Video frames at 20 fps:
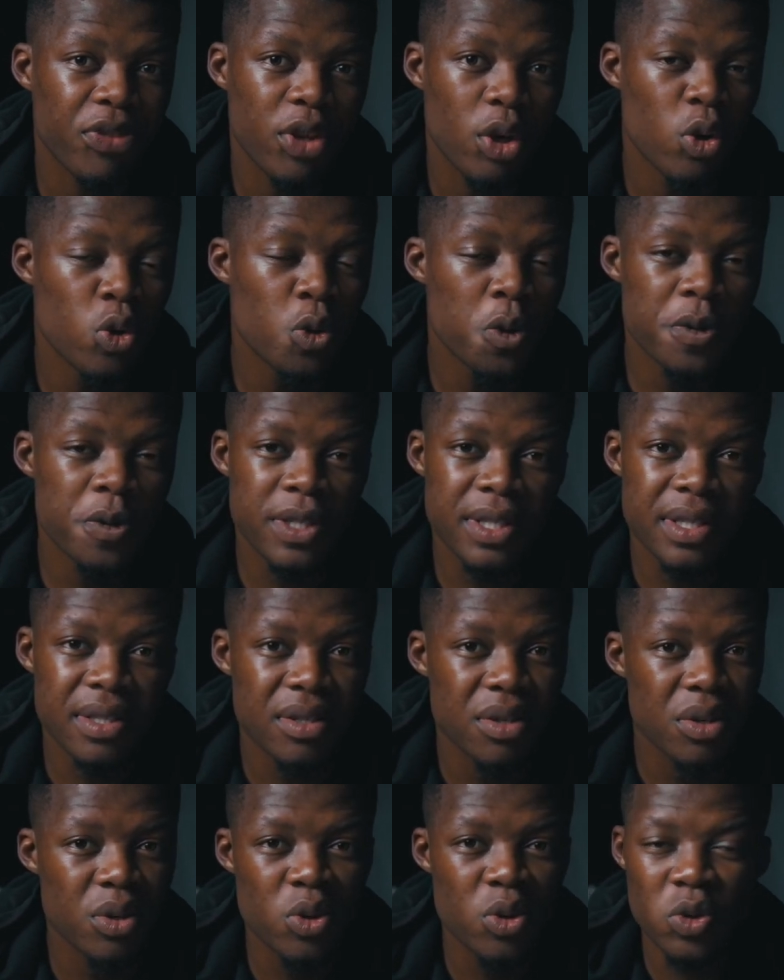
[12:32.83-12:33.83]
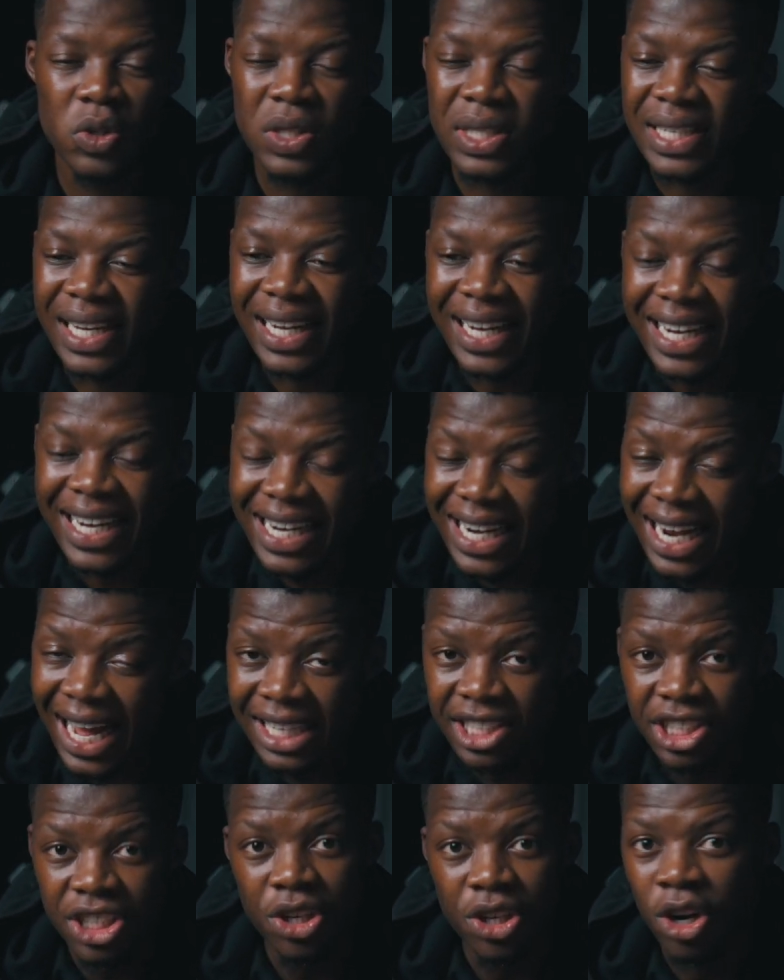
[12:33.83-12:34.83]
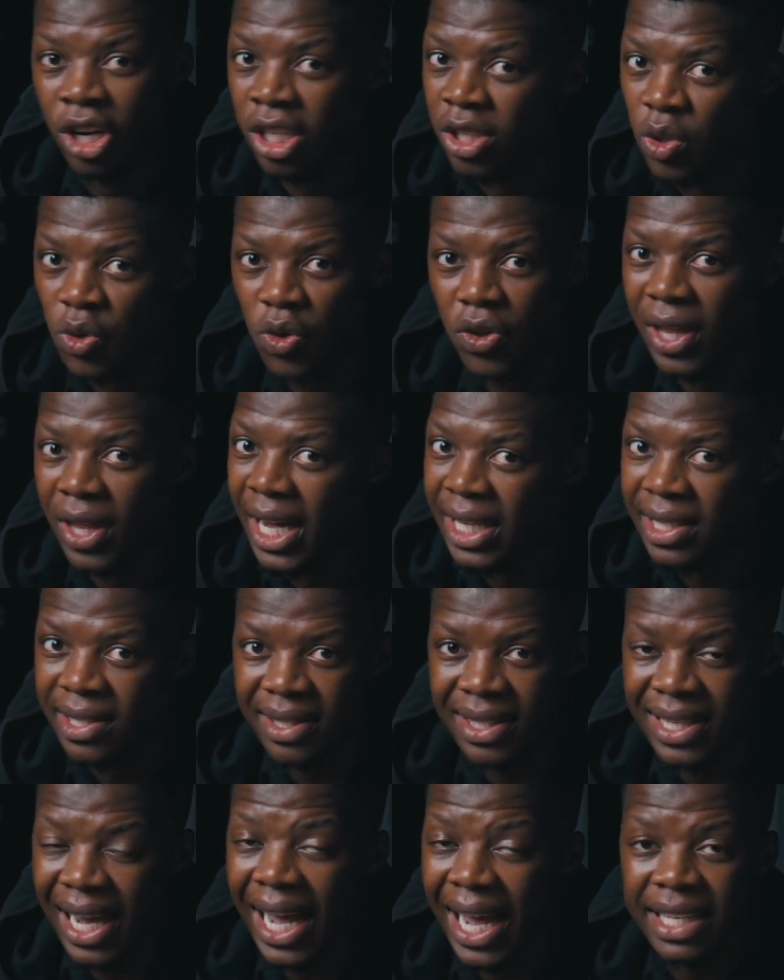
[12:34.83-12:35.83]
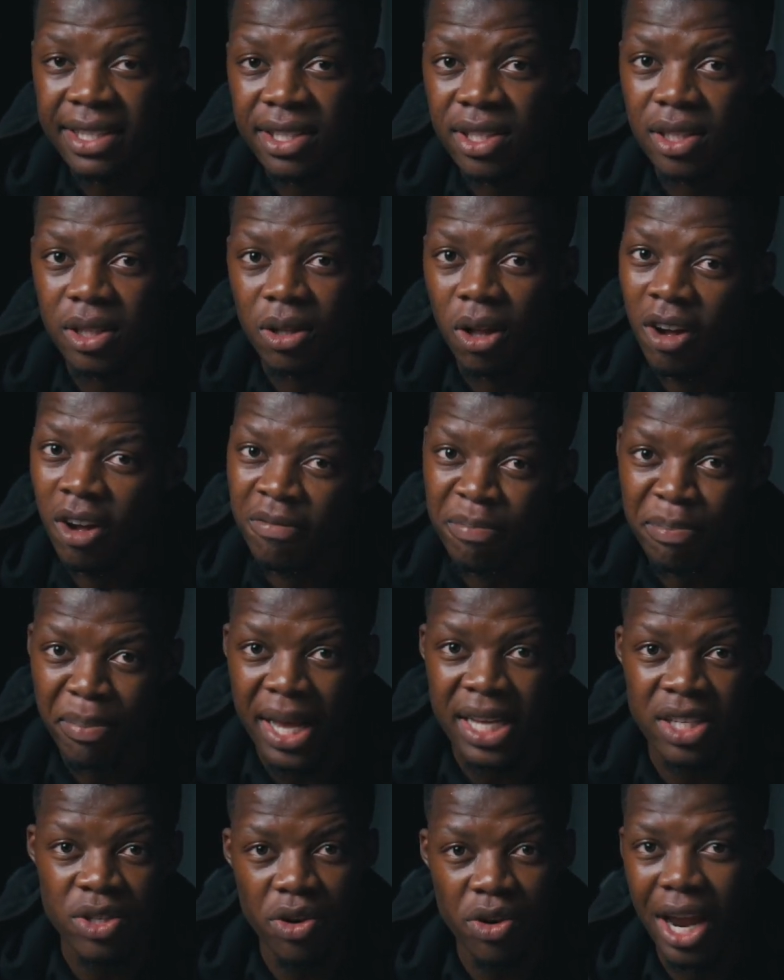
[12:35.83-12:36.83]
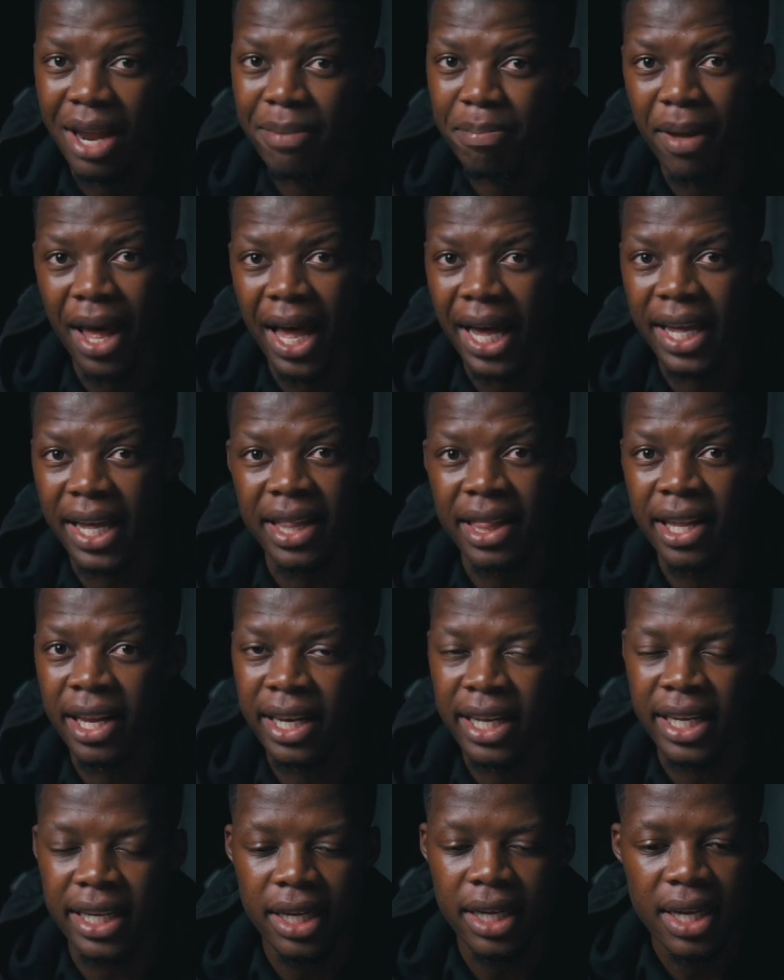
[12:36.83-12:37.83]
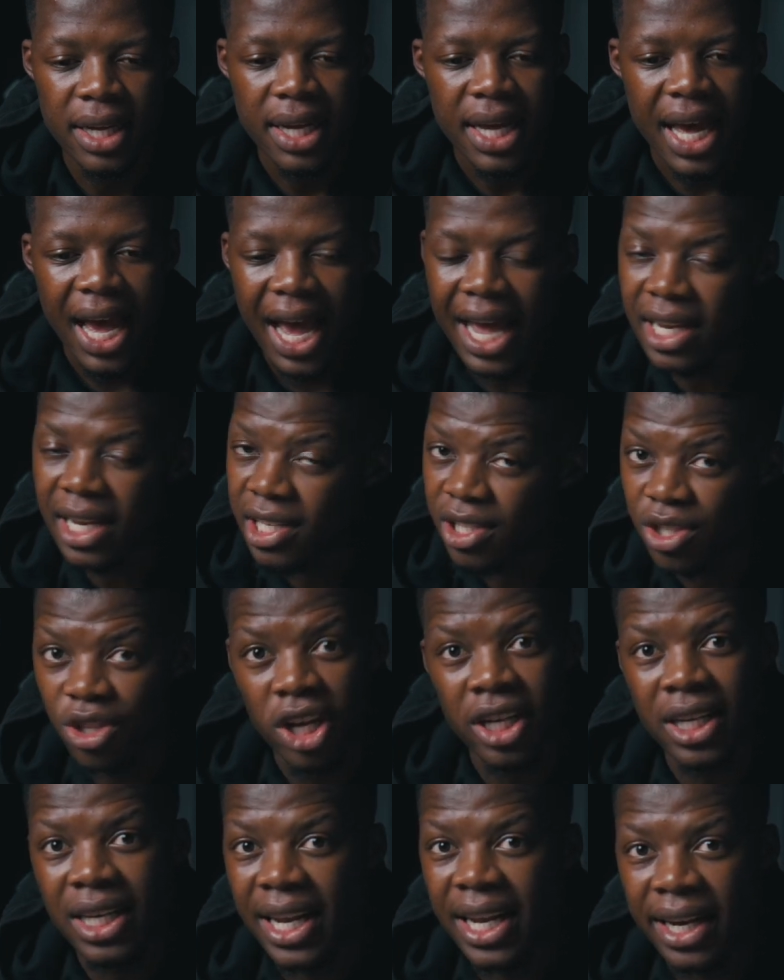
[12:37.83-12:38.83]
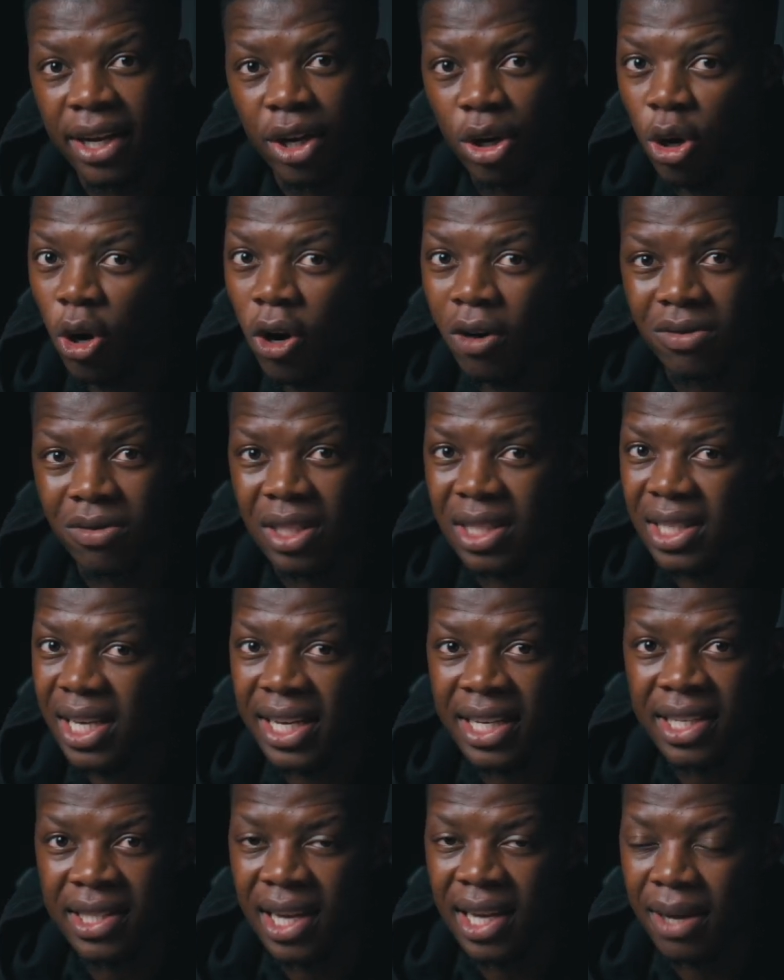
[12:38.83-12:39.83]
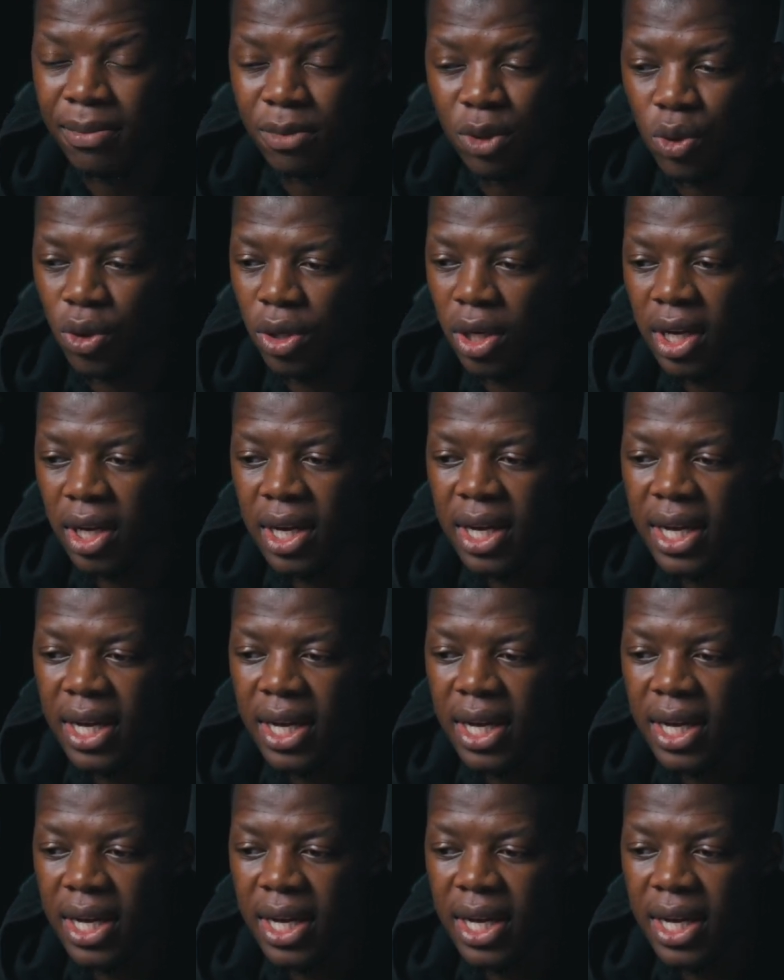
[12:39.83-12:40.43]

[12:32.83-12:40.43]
who's clutching onto that title of best right back in the league, and he's not letting go of it anytime soon,